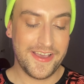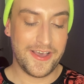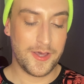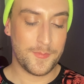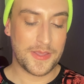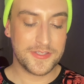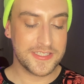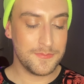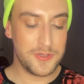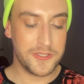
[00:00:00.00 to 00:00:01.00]
I feel like
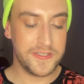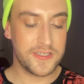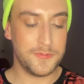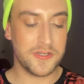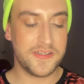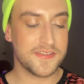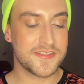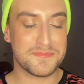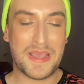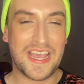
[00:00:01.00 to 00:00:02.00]
the beauty community has
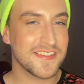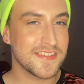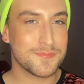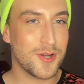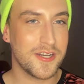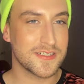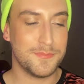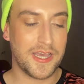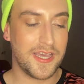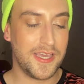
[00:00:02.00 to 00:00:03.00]
just passed this product
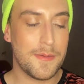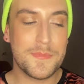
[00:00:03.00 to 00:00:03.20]
by,